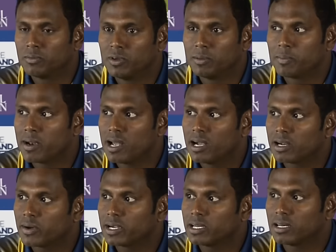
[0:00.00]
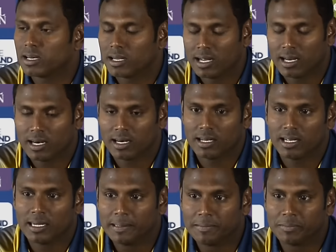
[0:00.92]
we'll play our cricket, and
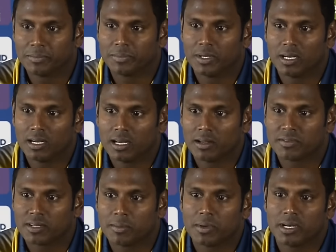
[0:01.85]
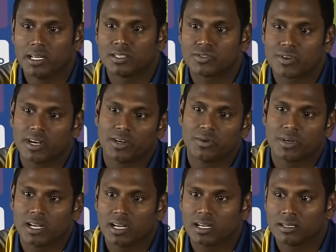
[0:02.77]
um, uh, if somebody is trying to
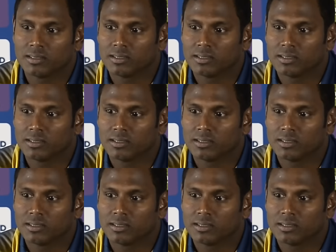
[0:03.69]
take